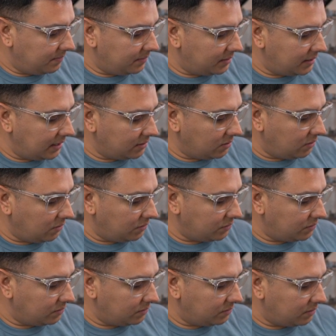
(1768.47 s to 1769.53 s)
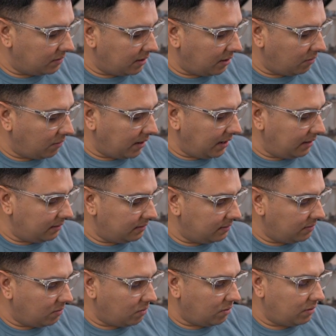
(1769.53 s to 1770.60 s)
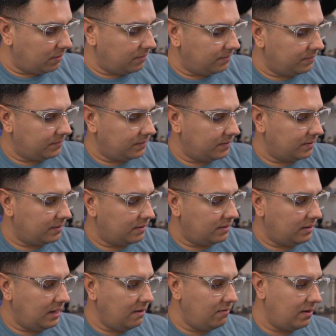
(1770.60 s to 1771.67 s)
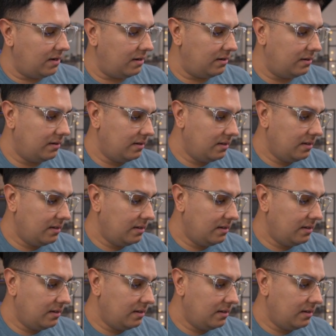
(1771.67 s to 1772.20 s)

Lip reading: Sentinels there, right? Or even,